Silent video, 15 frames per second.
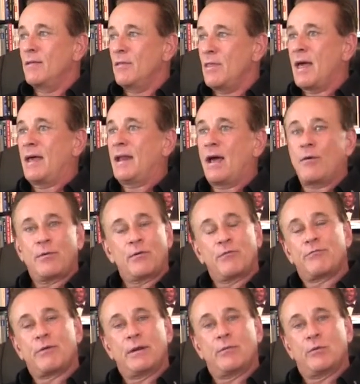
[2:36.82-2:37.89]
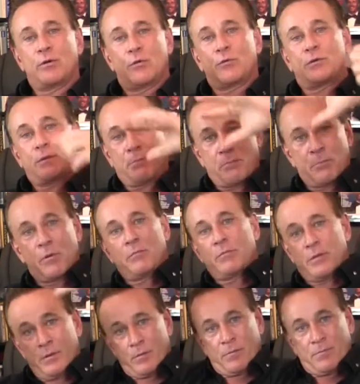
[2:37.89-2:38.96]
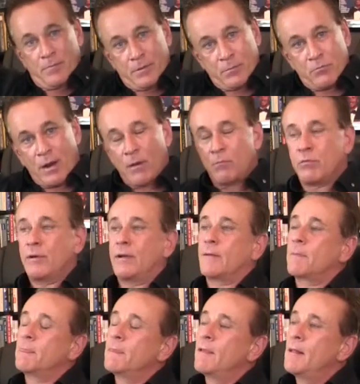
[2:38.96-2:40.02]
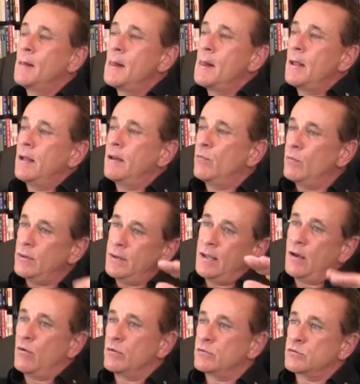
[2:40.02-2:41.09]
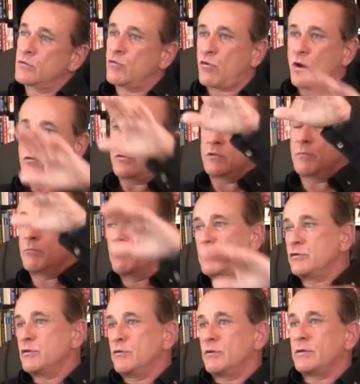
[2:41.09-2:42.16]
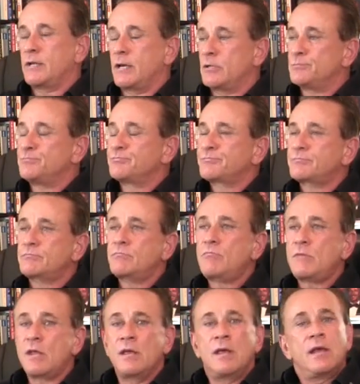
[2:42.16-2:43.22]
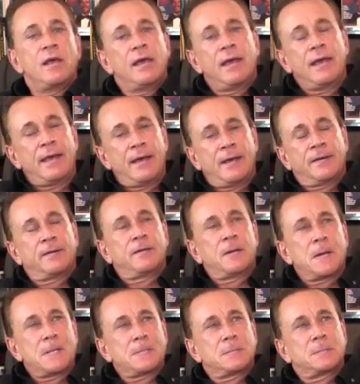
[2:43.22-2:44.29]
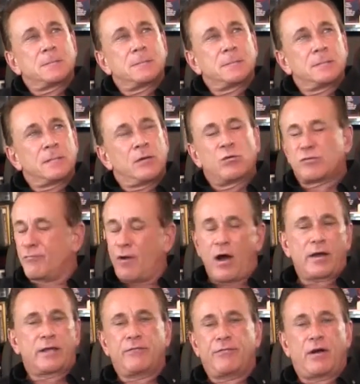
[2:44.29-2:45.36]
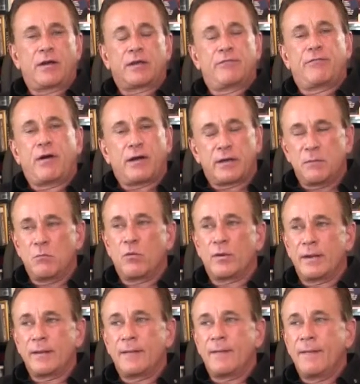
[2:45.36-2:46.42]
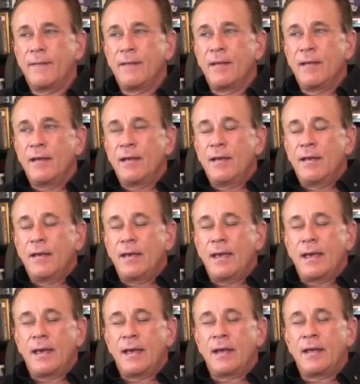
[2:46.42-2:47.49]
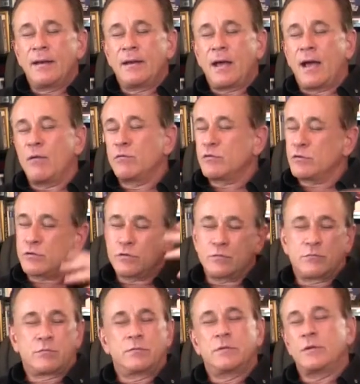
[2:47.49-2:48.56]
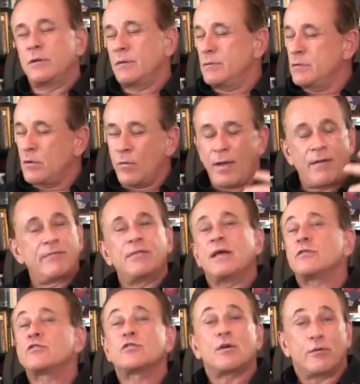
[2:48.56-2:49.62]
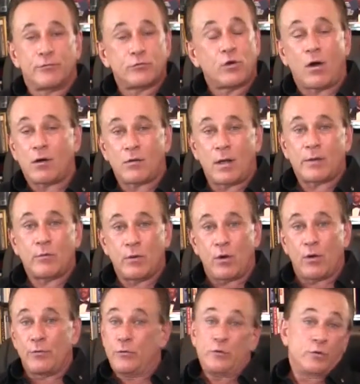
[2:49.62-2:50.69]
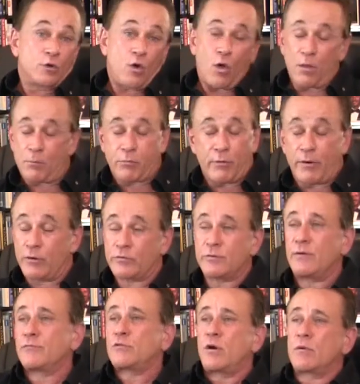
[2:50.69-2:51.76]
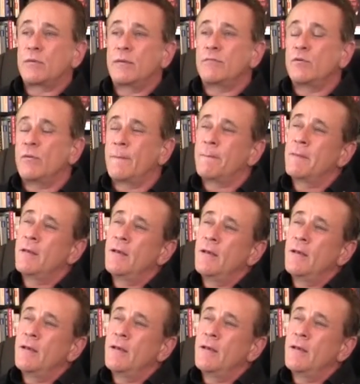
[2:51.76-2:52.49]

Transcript: that out. They're afraid it would hurt the round brick. Now one day I was crossing the bridge here in town, and it was foggy morning, and I was just having that self-talk like we all do. You can call it prayer, self-talk, whatever you want.